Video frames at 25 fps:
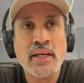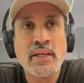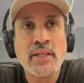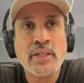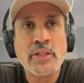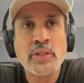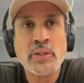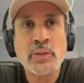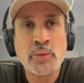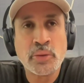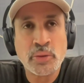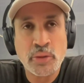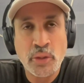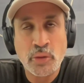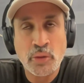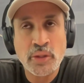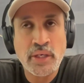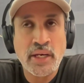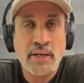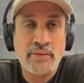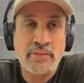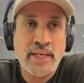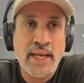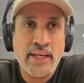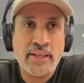you don't
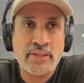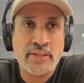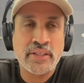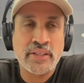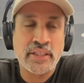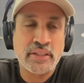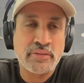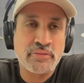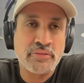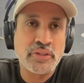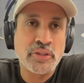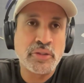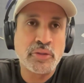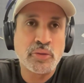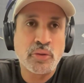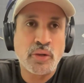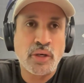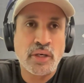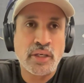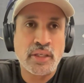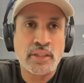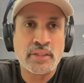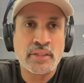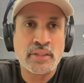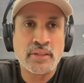have an accurate view
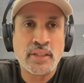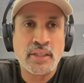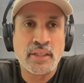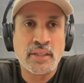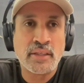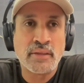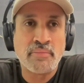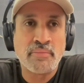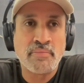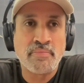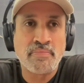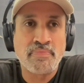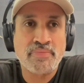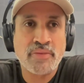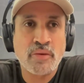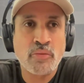on